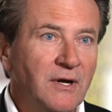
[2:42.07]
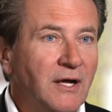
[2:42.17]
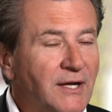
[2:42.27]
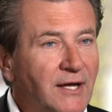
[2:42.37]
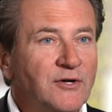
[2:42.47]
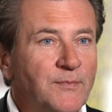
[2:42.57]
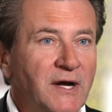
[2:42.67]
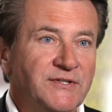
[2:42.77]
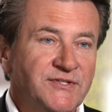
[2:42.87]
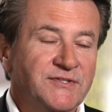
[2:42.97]
on
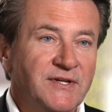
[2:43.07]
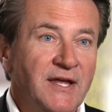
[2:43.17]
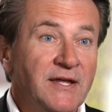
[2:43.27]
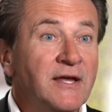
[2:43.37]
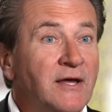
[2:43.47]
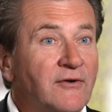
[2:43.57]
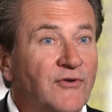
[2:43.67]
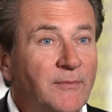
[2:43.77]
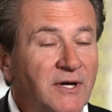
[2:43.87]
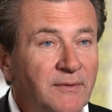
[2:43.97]
enterprises today
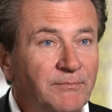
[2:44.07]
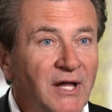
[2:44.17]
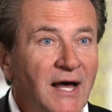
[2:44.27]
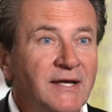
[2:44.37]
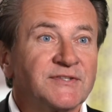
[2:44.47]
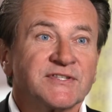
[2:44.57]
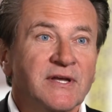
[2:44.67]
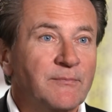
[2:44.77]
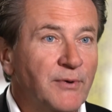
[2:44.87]
from a compliance and